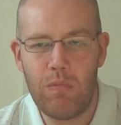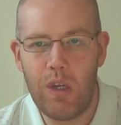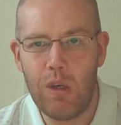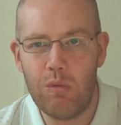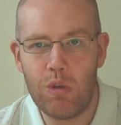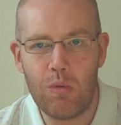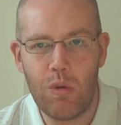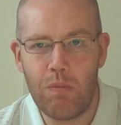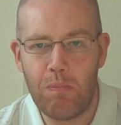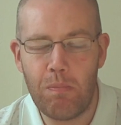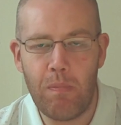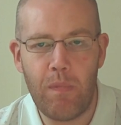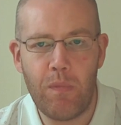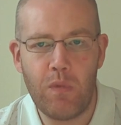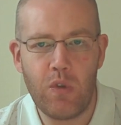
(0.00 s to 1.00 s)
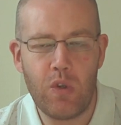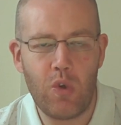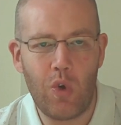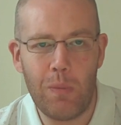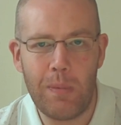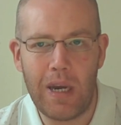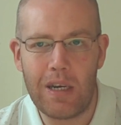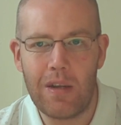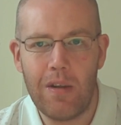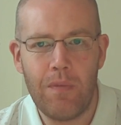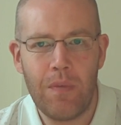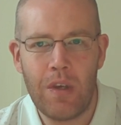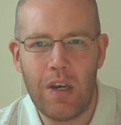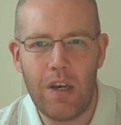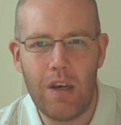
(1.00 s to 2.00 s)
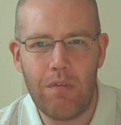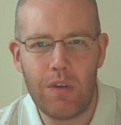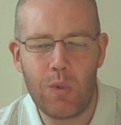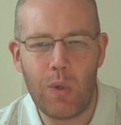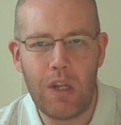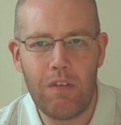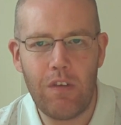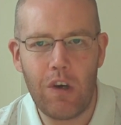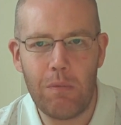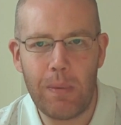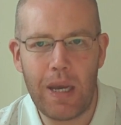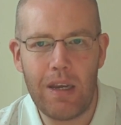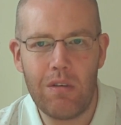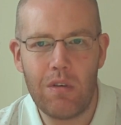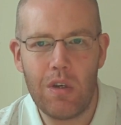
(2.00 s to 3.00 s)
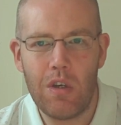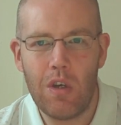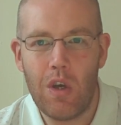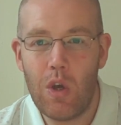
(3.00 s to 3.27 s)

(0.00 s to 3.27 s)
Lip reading: Bluetooth joypad for £25.